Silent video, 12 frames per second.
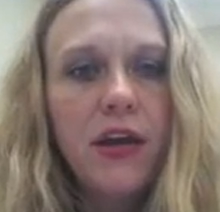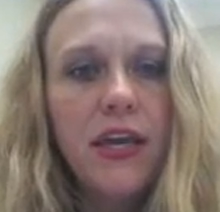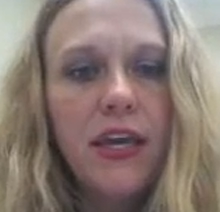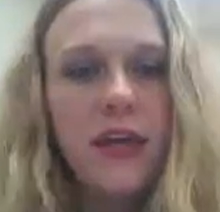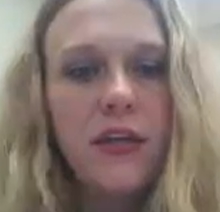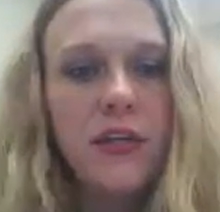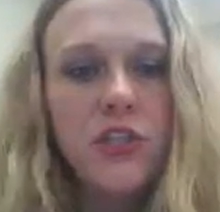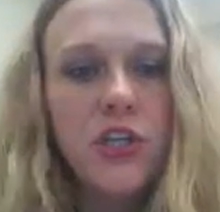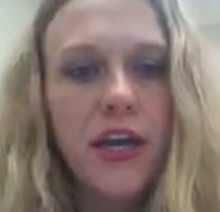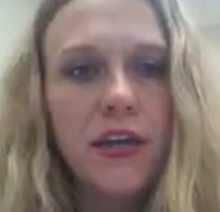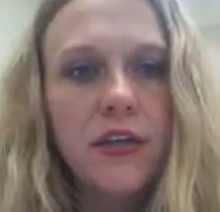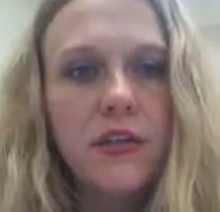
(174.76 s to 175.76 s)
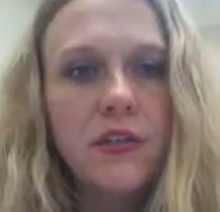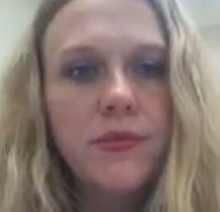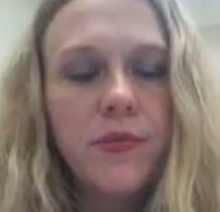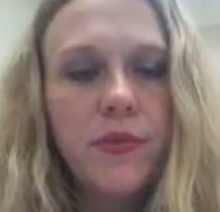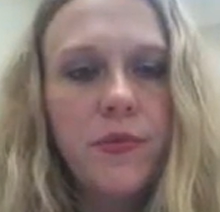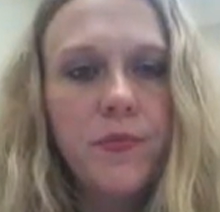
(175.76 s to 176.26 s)
in a child,
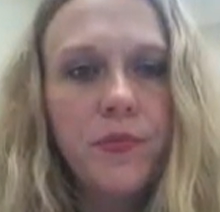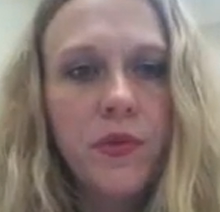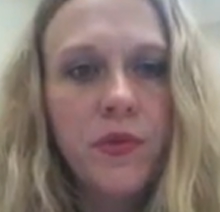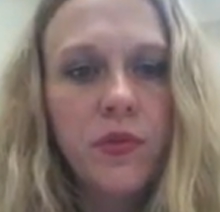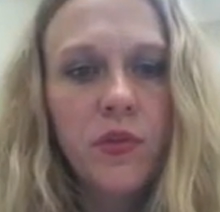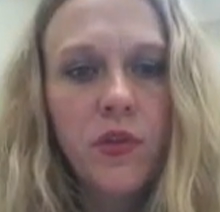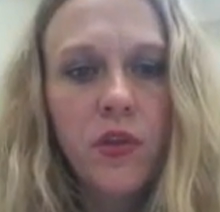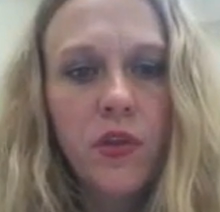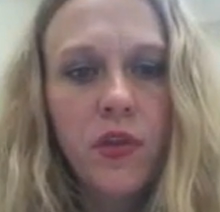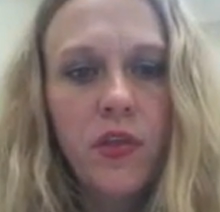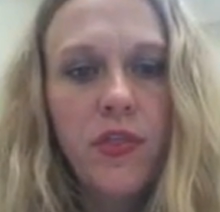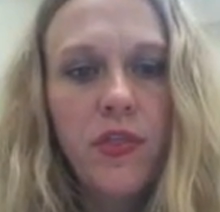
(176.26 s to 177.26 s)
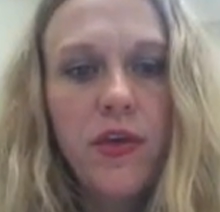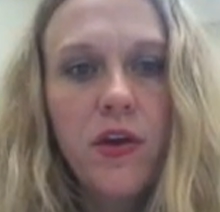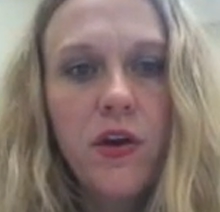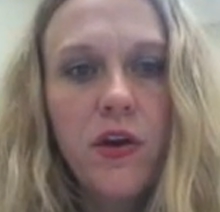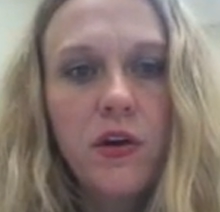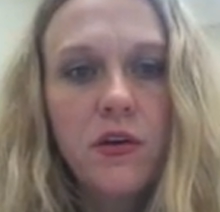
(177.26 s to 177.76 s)

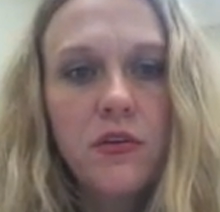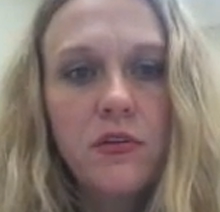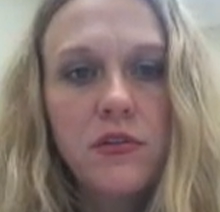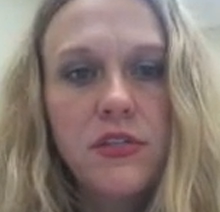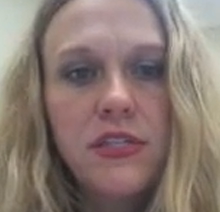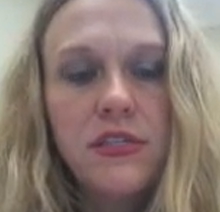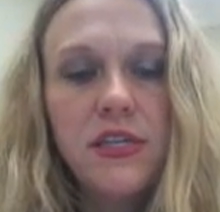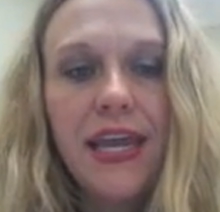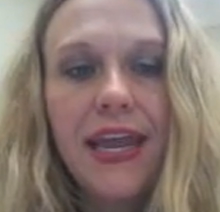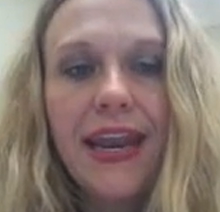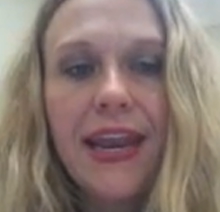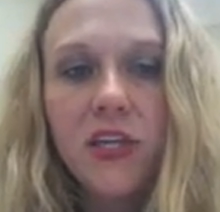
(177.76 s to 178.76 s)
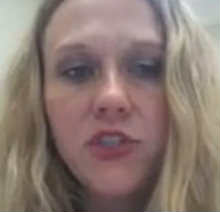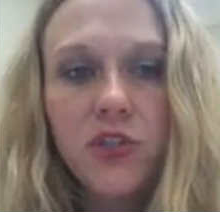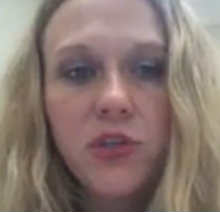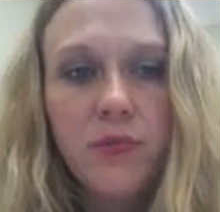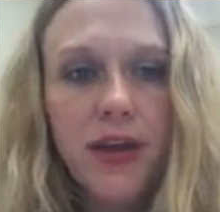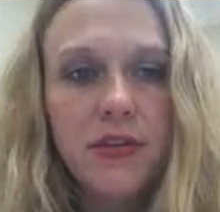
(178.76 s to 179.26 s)
their
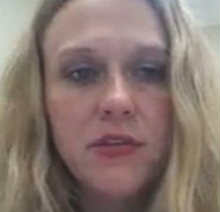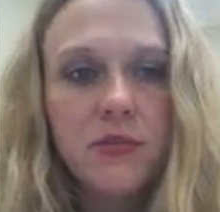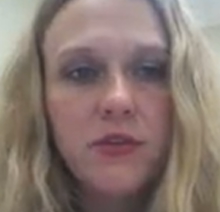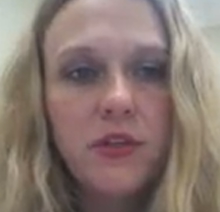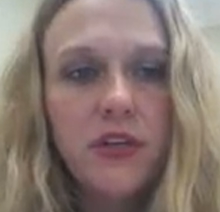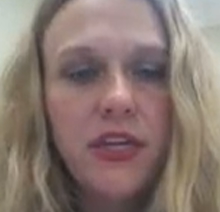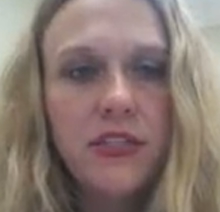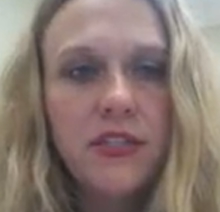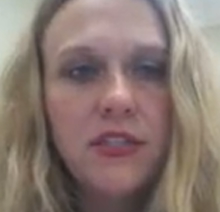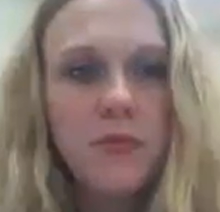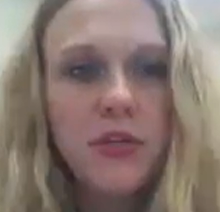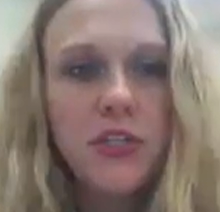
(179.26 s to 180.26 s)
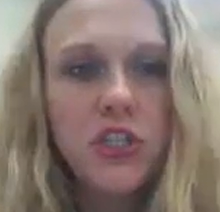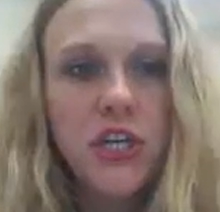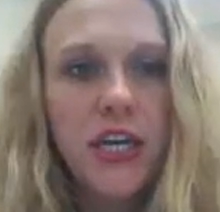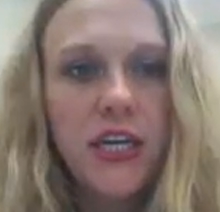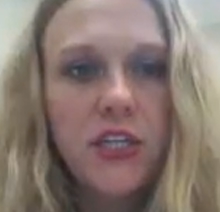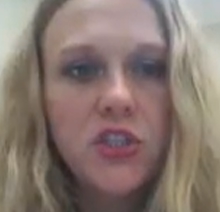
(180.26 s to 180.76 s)
initial password needs to be
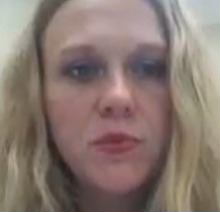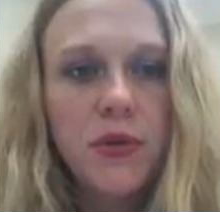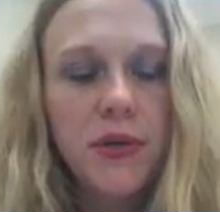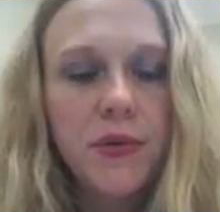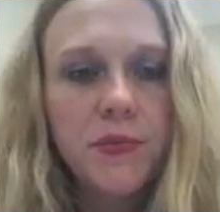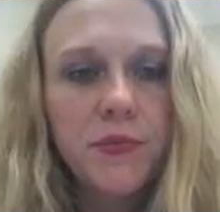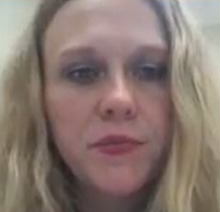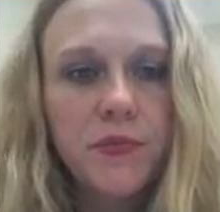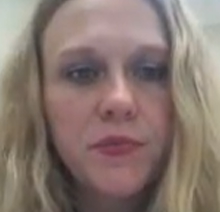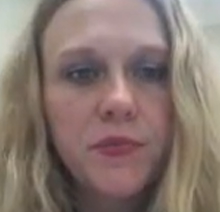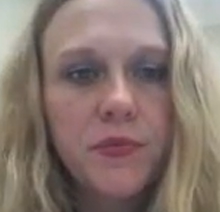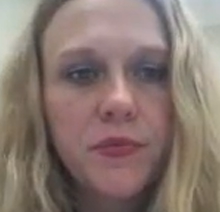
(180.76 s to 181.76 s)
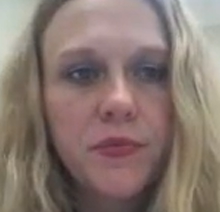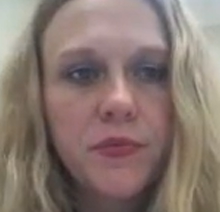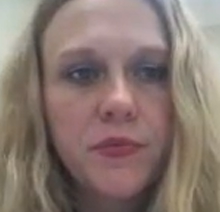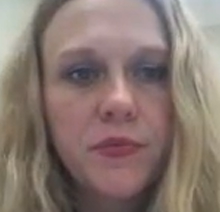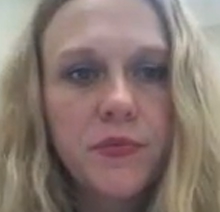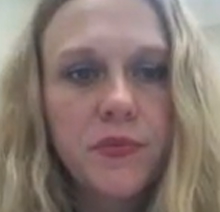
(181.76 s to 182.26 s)
change me.
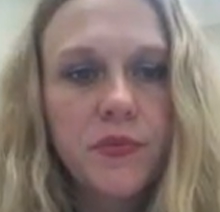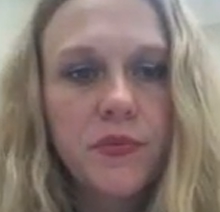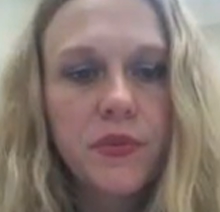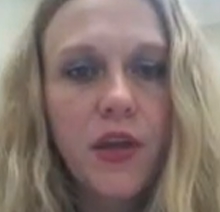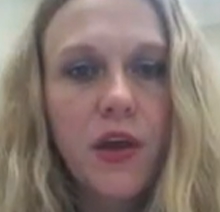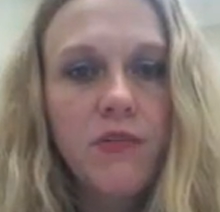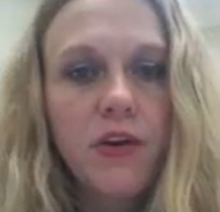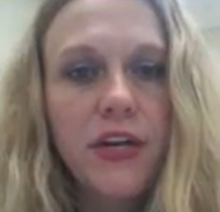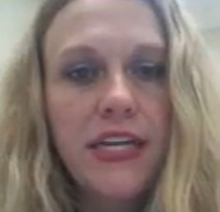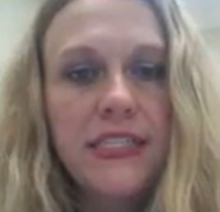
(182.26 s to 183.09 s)
Now, I've already